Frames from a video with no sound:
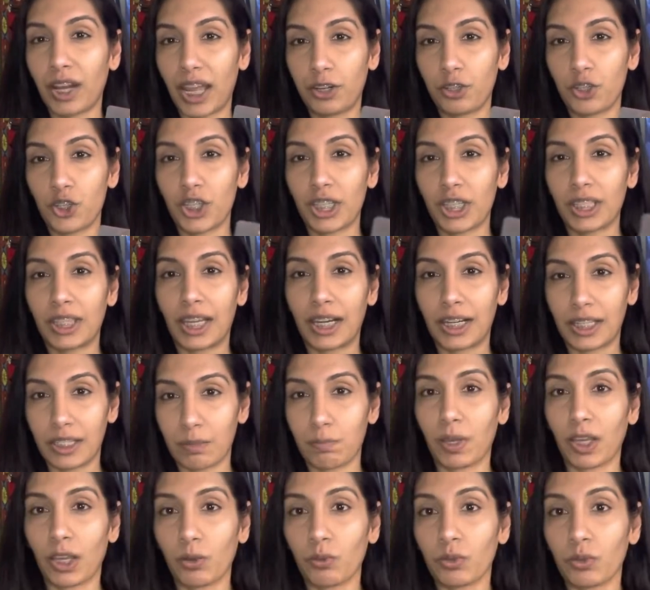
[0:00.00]
energy that is
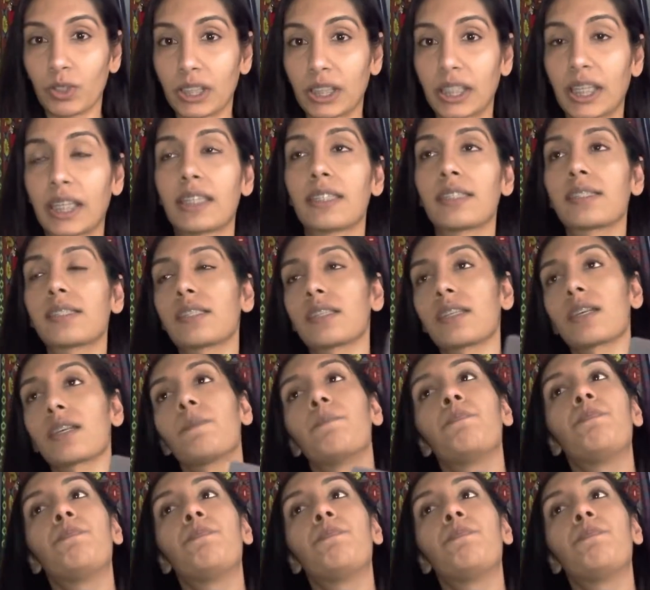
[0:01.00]
being released.